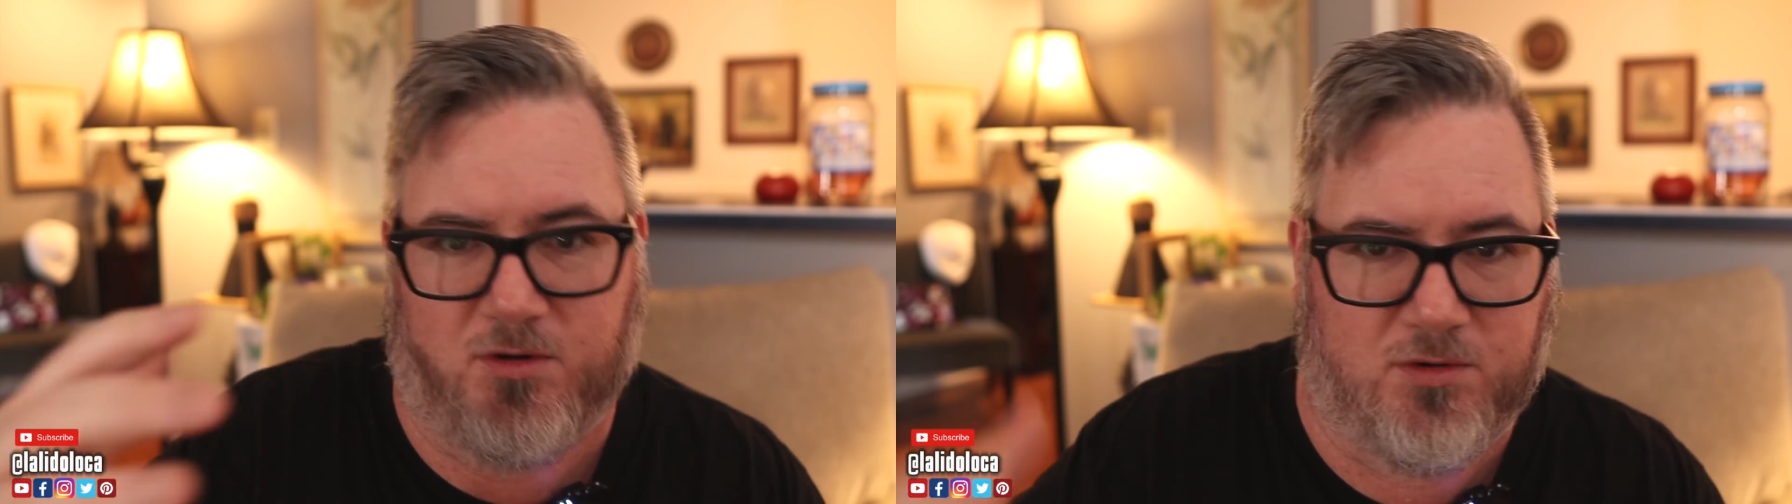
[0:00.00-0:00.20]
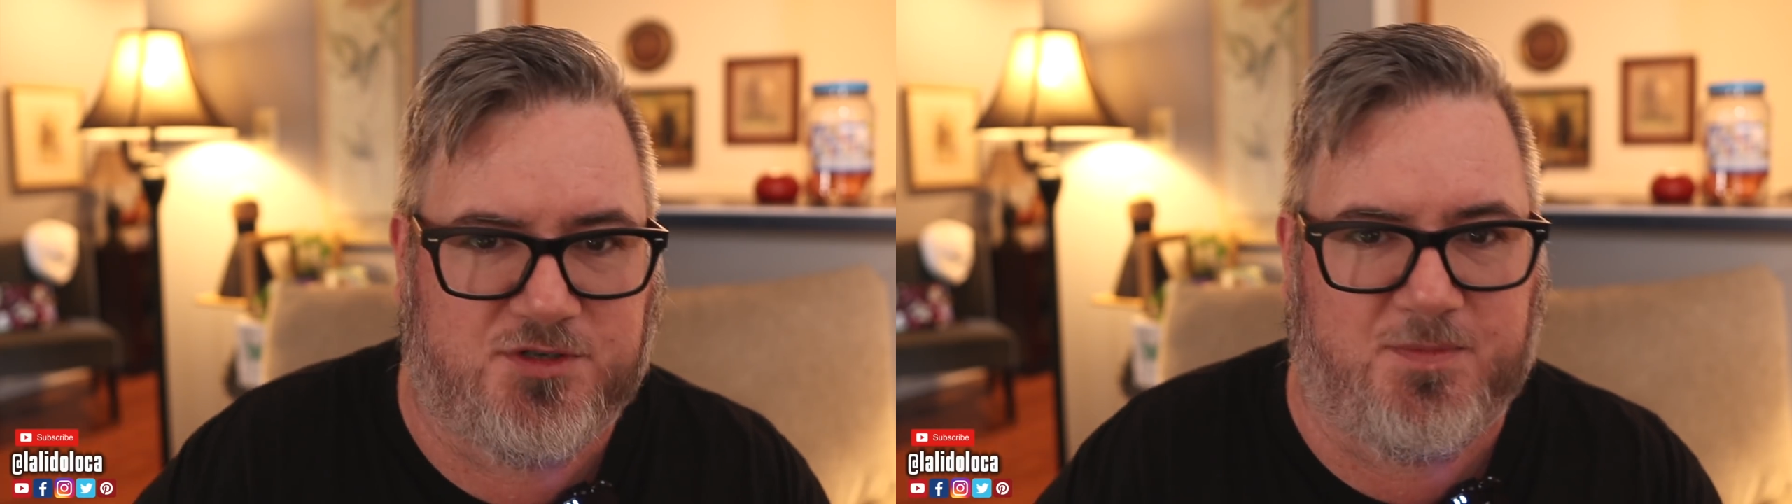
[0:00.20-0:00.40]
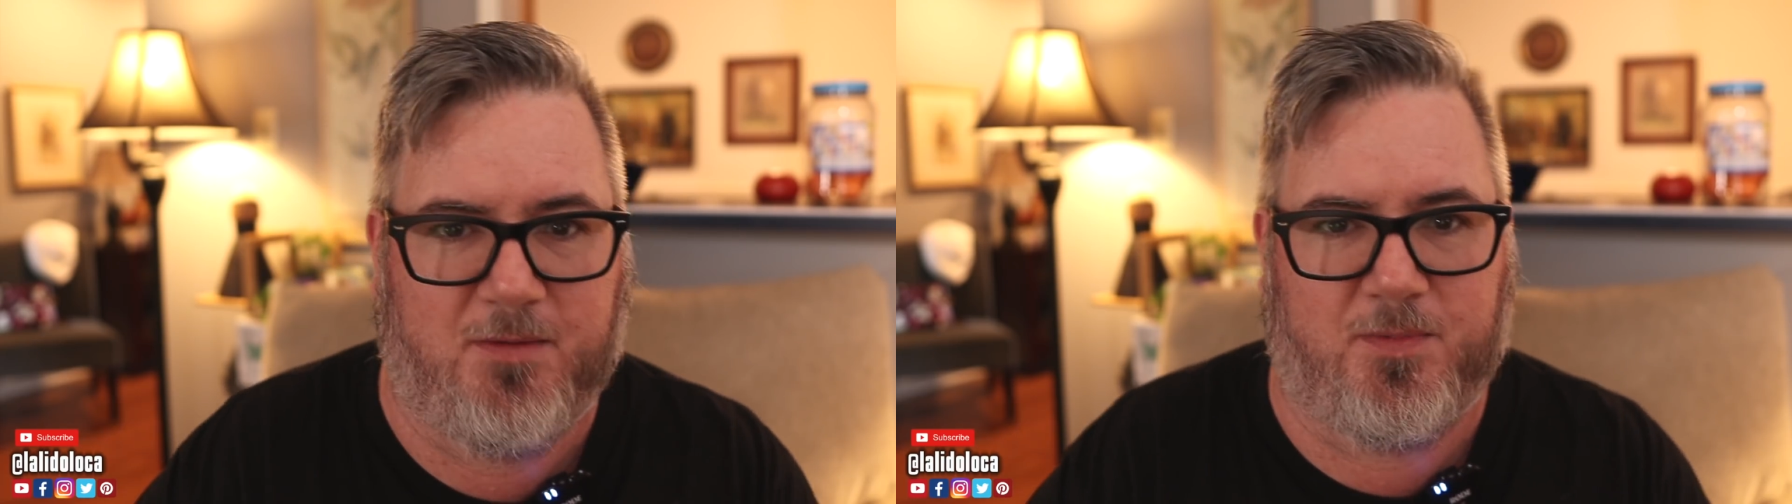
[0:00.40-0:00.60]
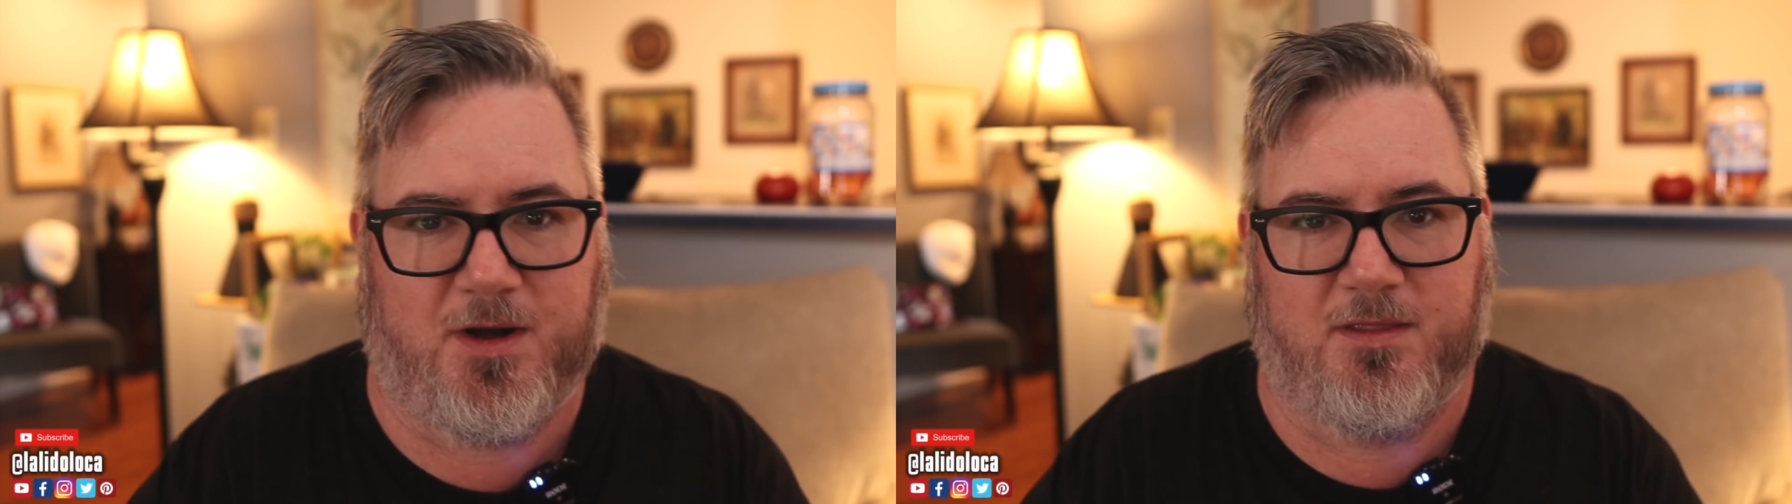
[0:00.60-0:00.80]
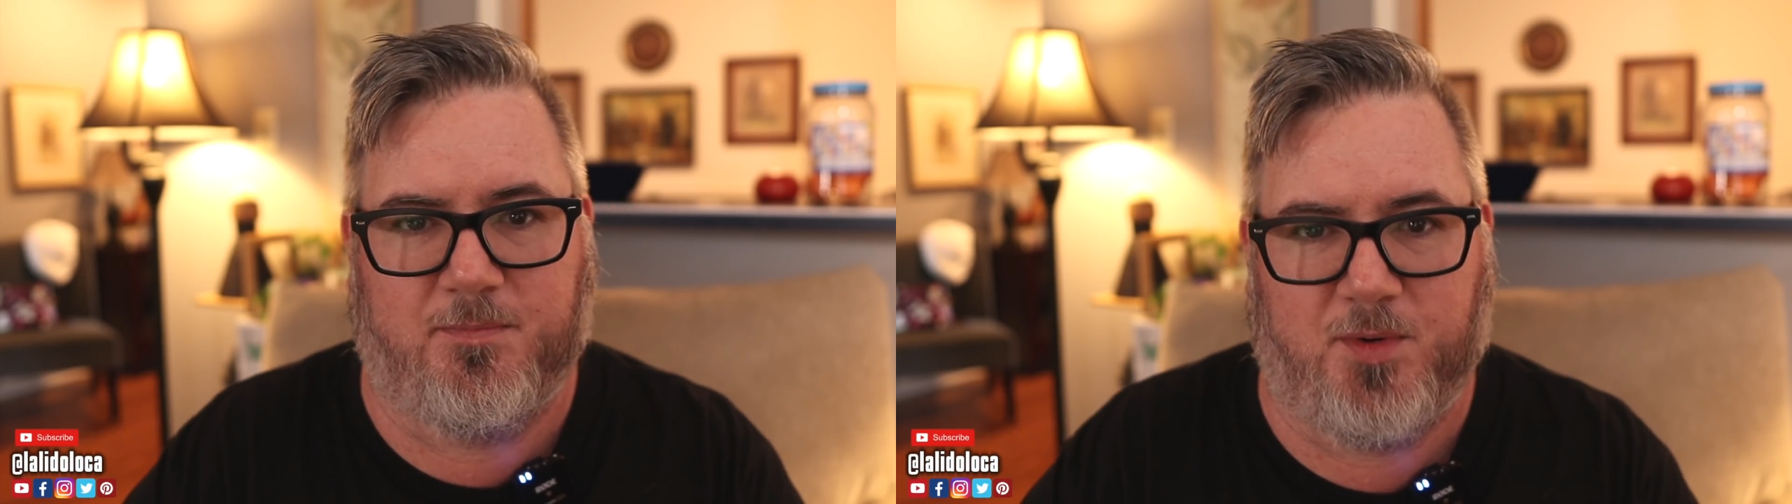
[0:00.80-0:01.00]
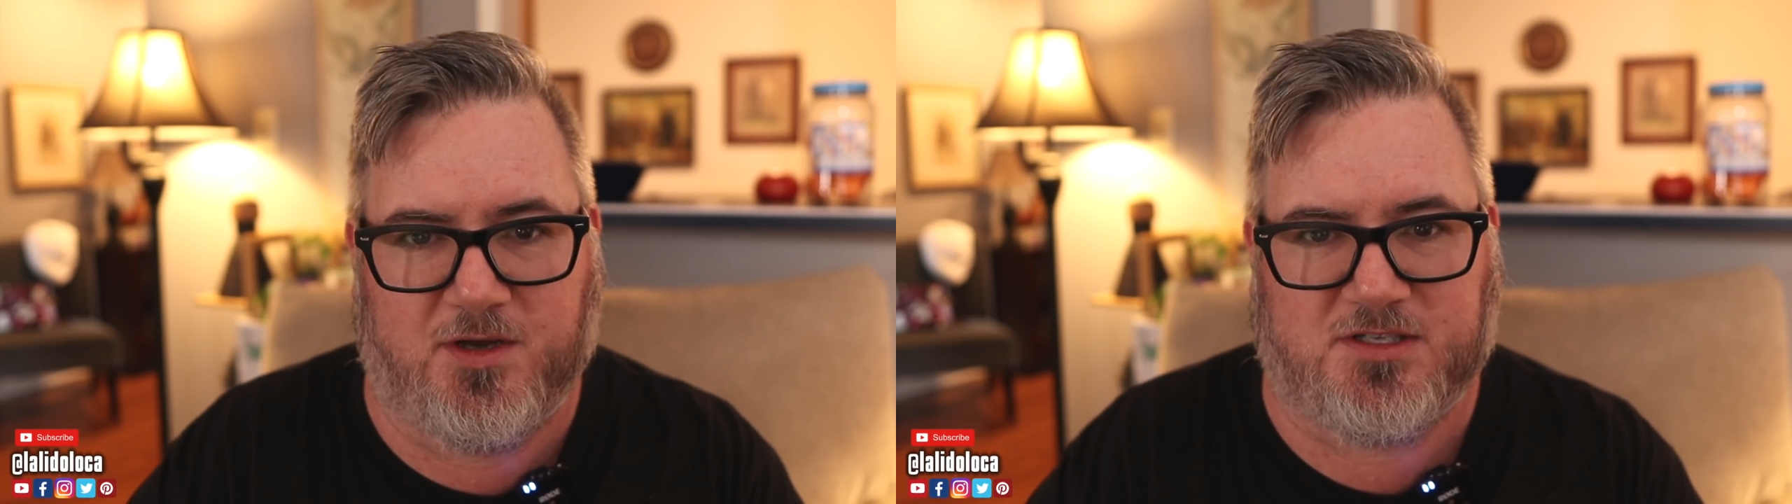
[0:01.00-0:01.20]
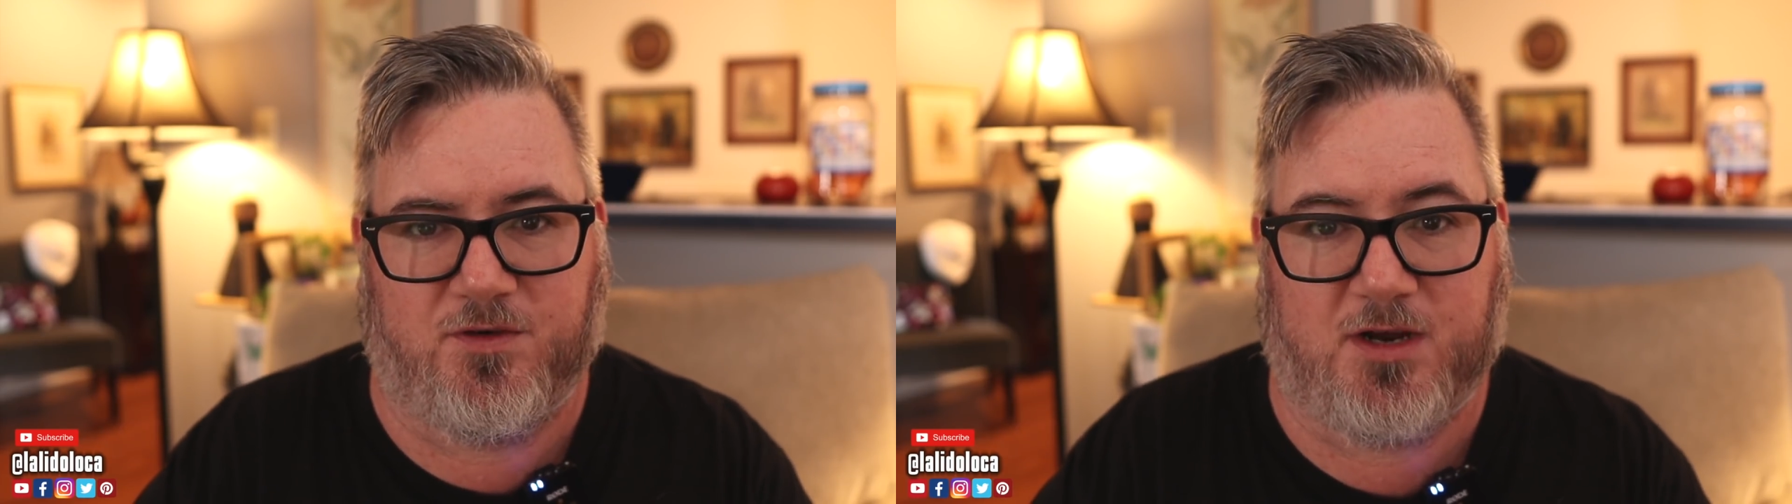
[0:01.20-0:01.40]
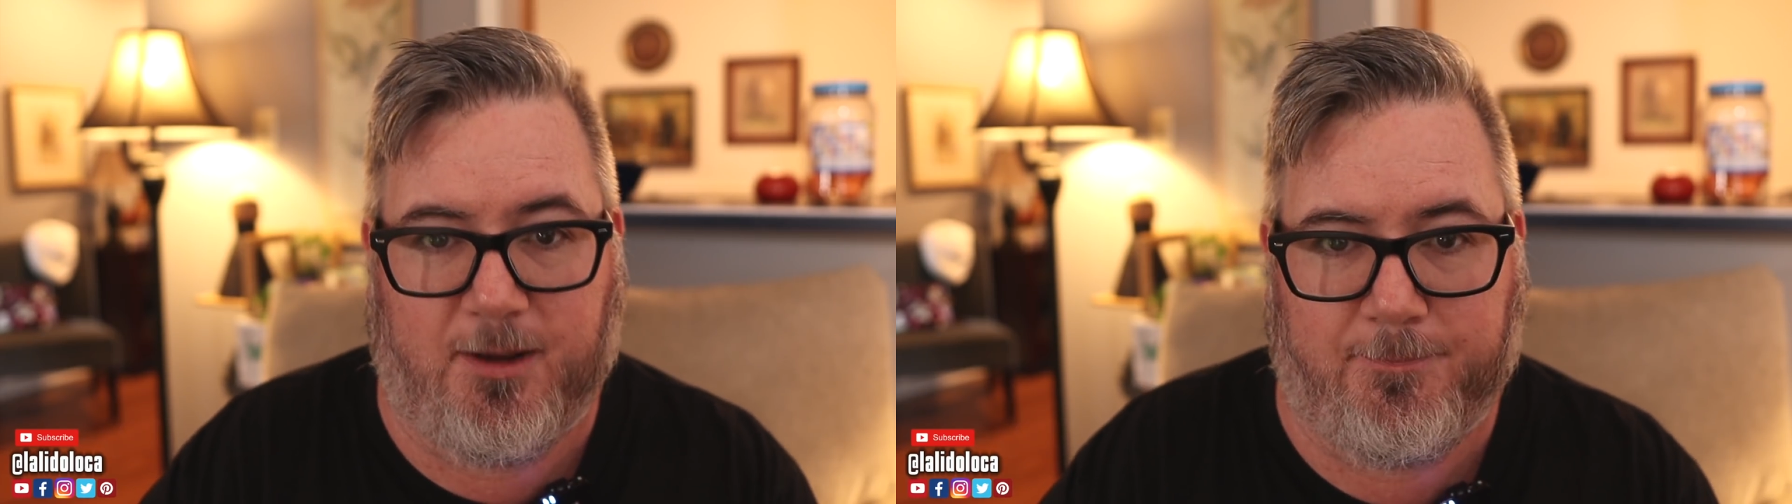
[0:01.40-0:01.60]
crews may have been on the books
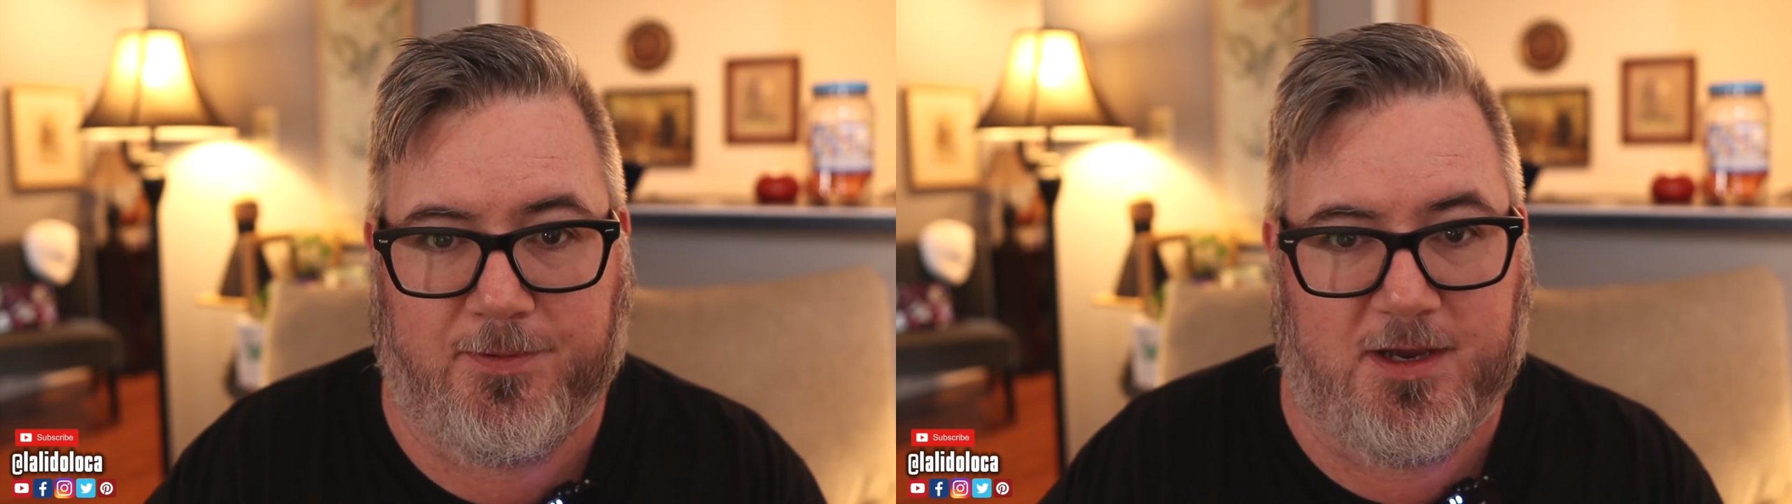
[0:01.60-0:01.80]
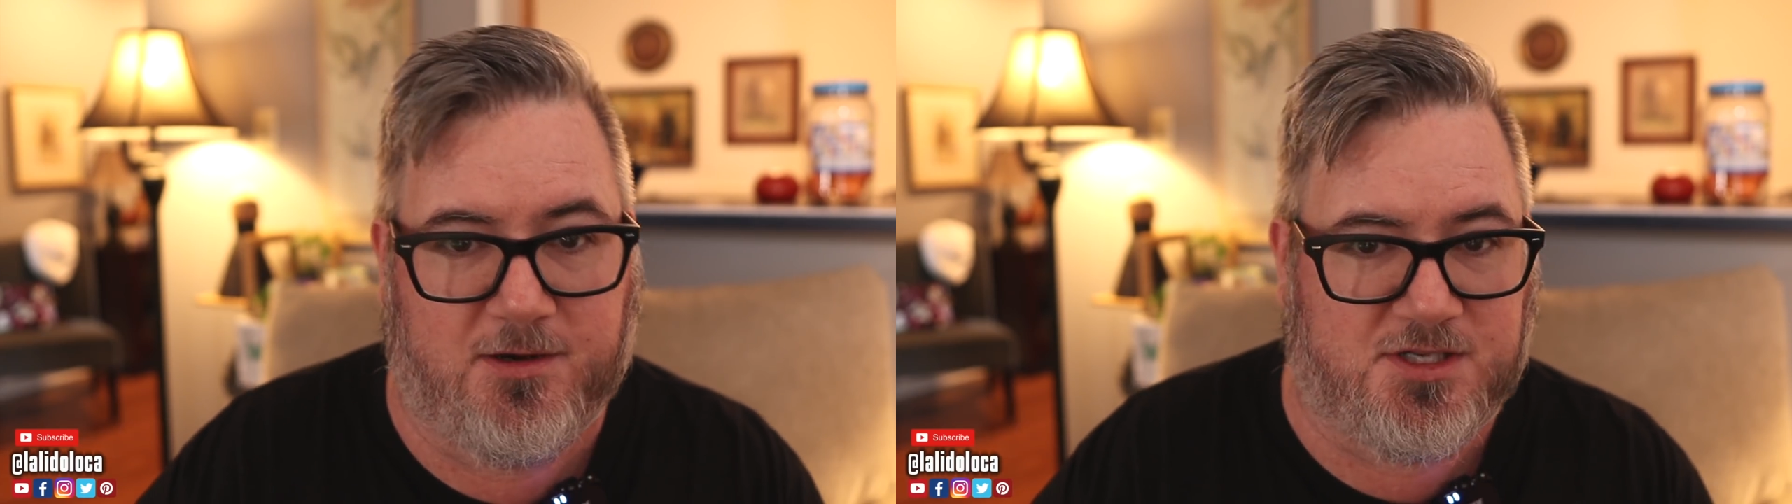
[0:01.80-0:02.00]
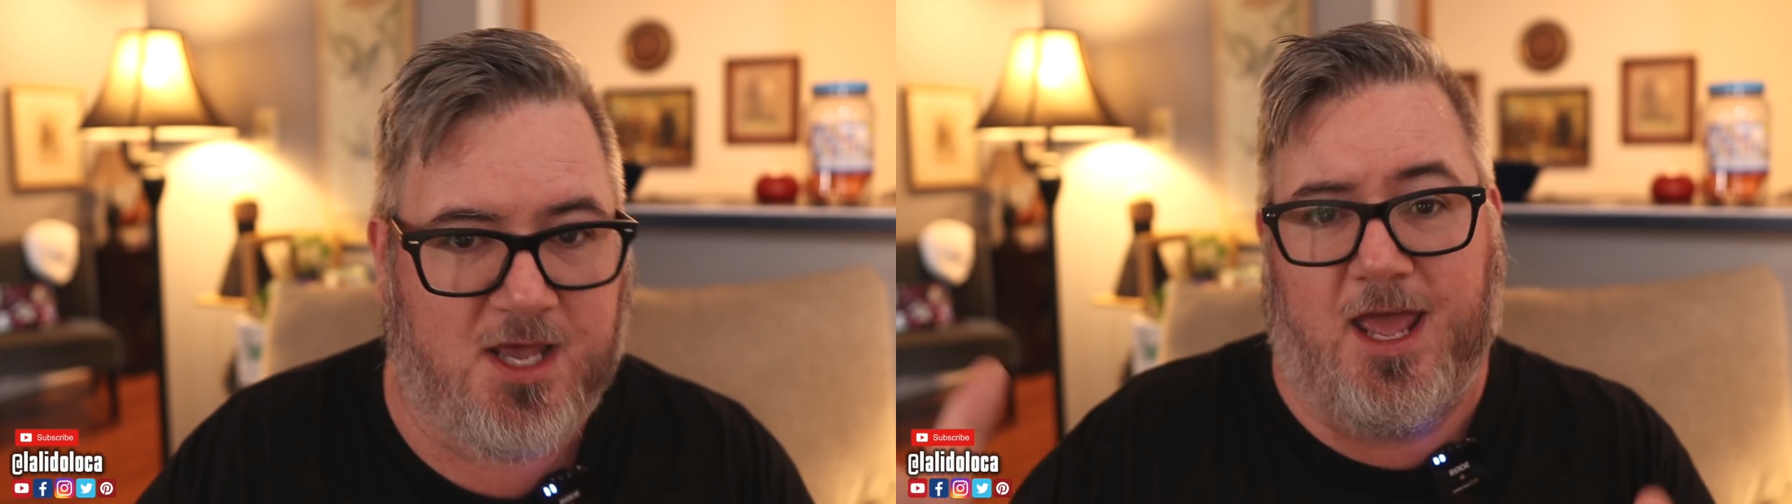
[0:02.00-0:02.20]
for a couple years,